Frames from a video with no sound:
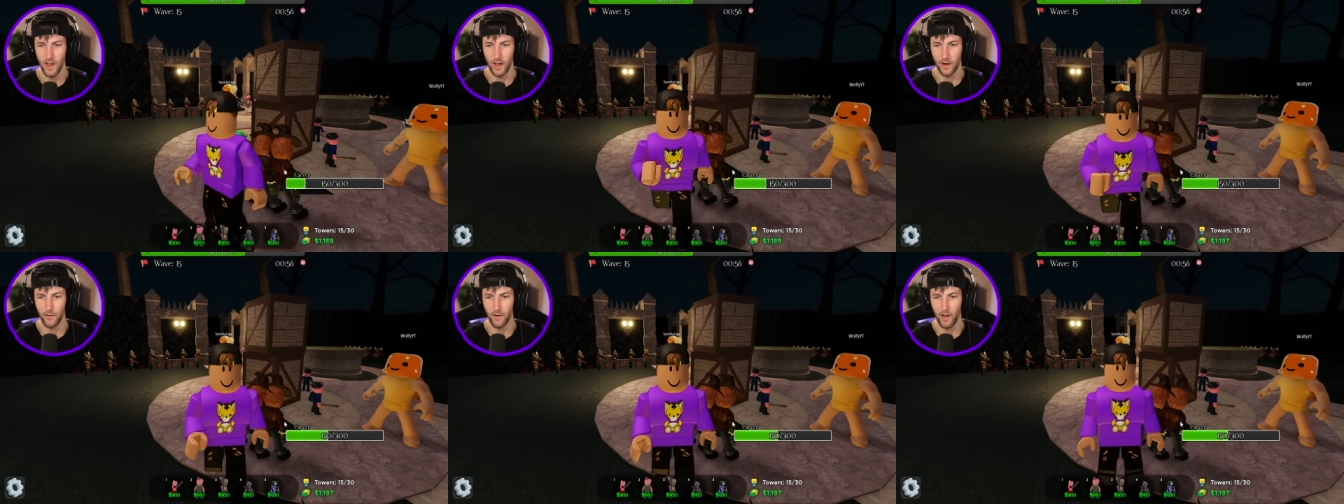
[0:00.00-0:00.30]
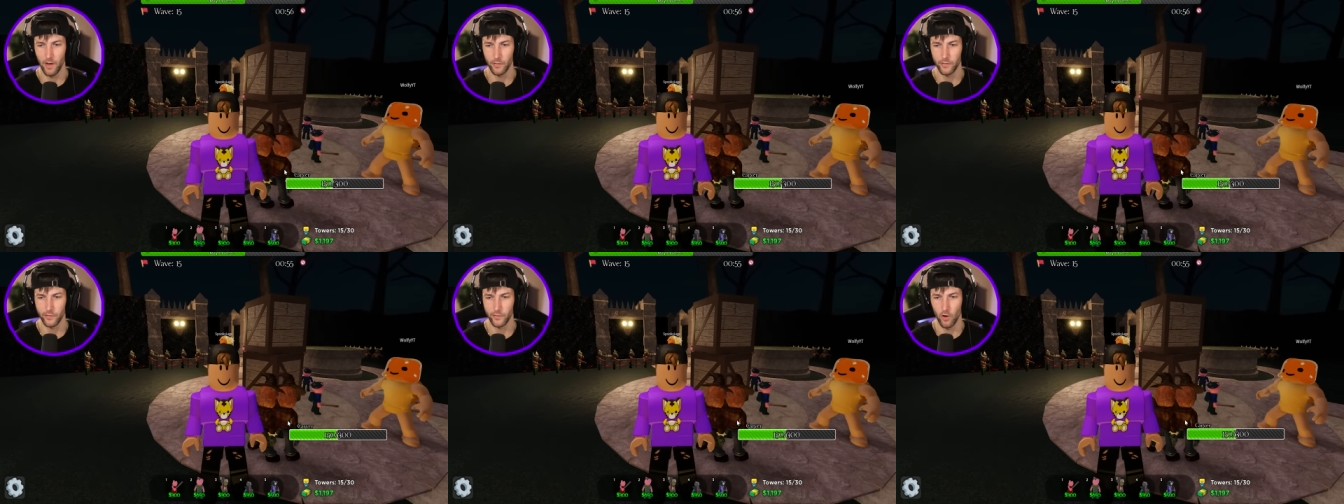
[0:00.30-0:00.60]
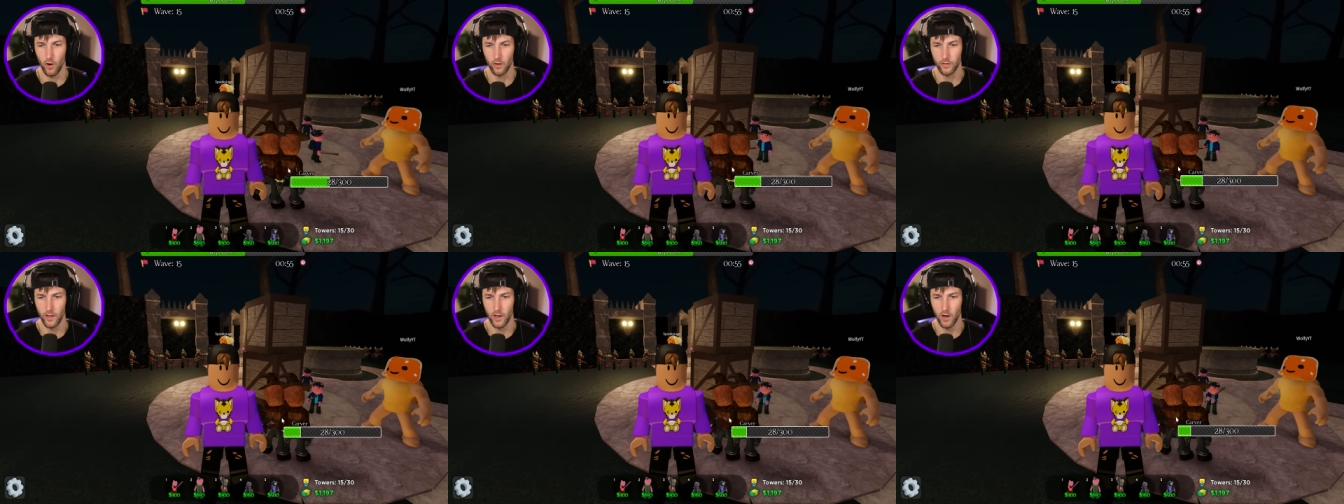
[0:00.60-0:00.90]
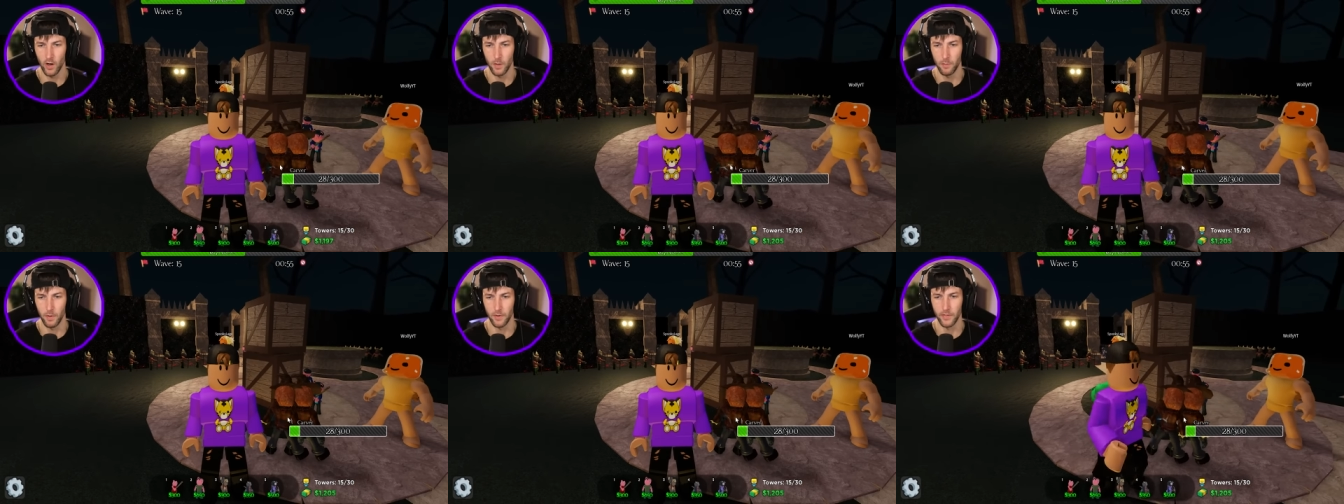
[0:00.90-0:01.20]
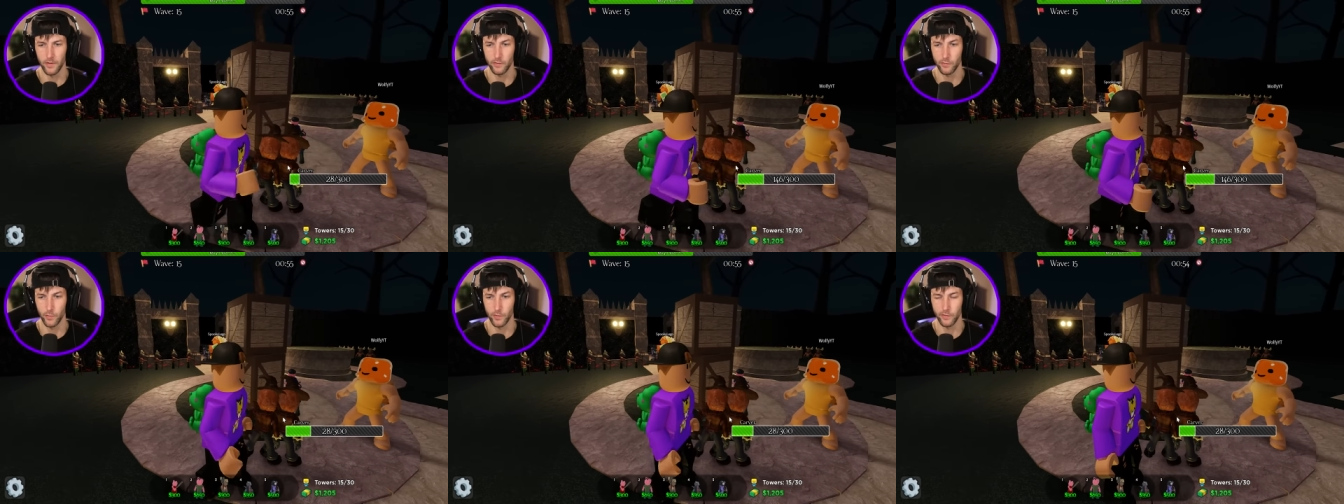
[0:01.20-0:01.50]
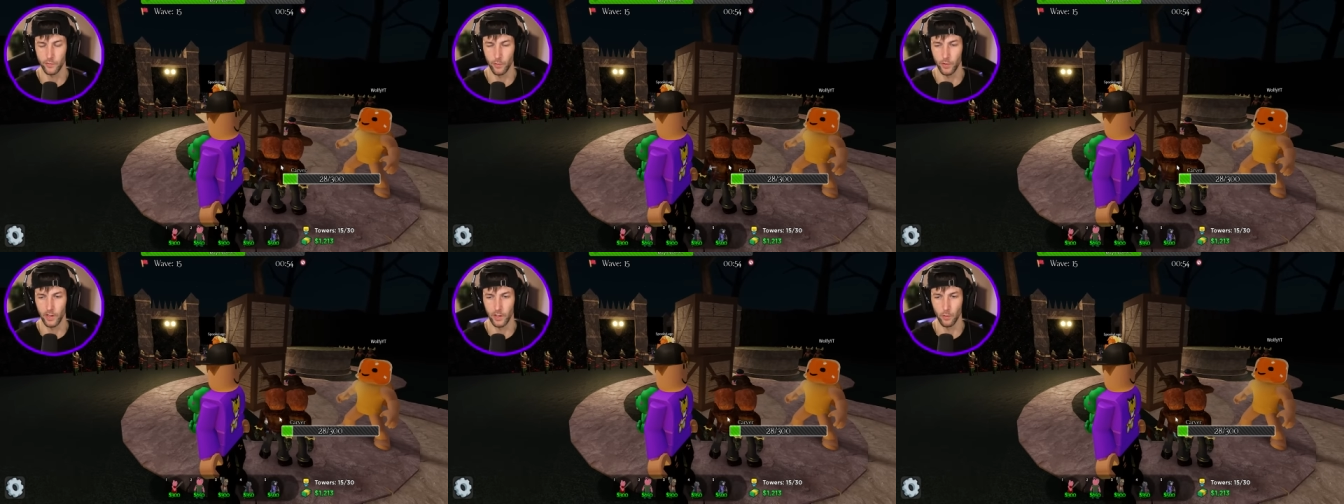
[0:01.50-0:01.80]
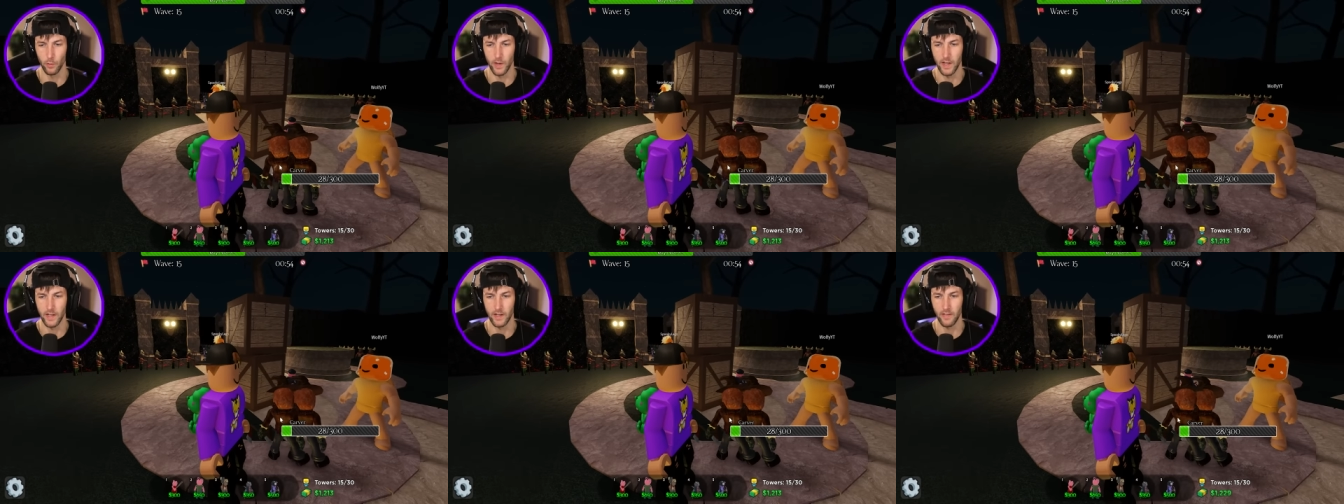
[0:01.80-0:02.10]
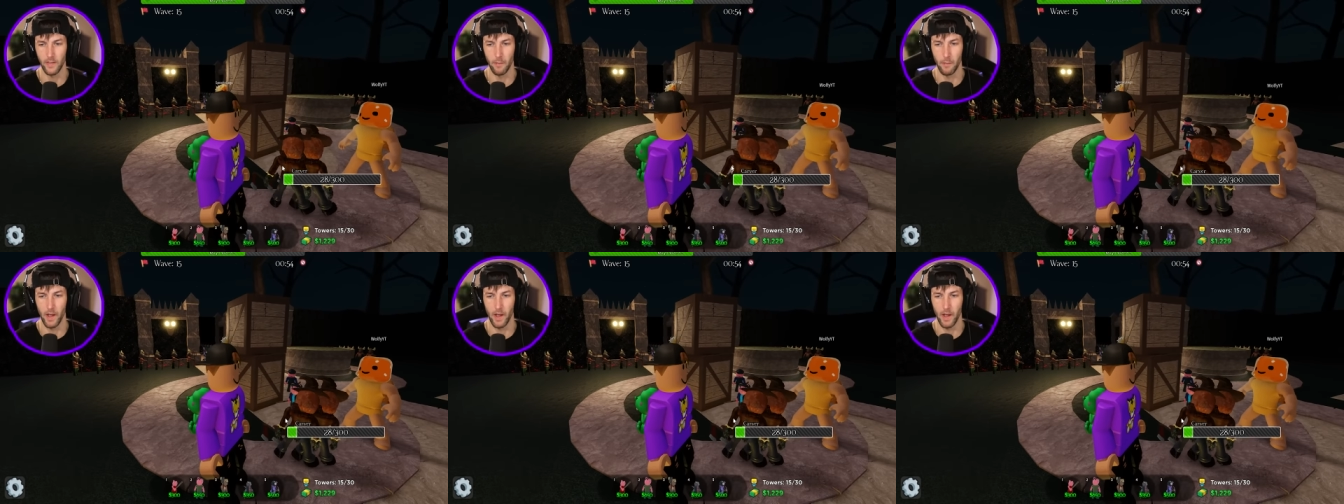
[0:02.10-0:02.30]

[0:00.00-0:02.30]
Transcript: I don't know how strong they are, but this one's really weak in